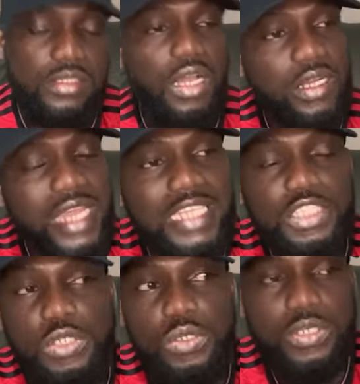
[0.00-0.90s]
No, me.
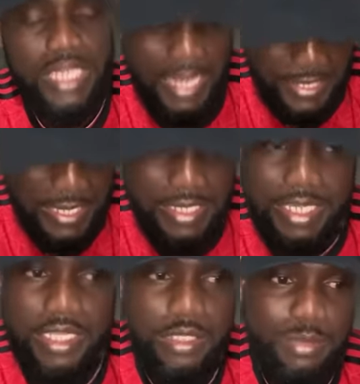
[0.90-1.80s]
Not you. The other
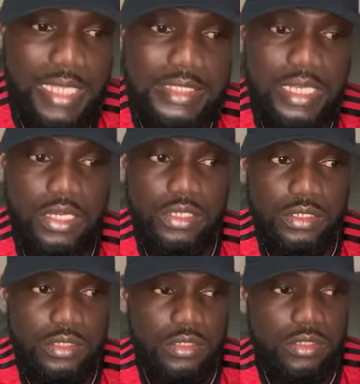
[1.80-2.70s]
lady. May I tell
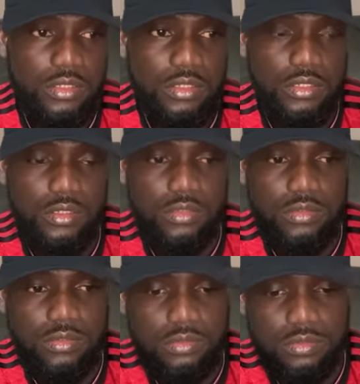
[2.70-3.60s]

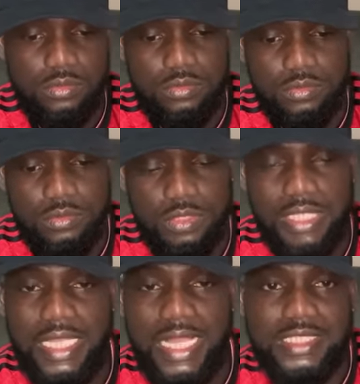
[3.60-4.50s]
you?
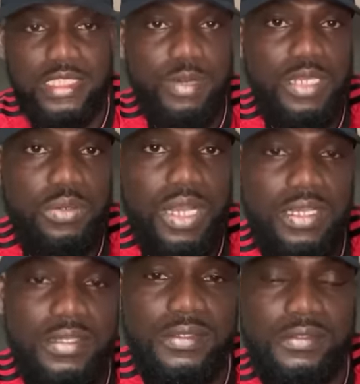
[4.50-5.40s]
You talk to him and do
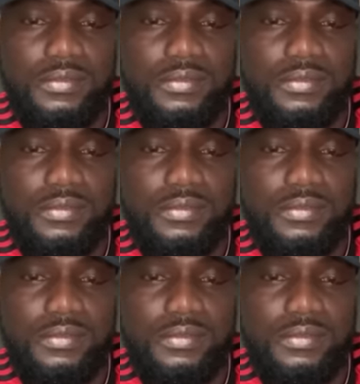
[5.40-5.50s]
what?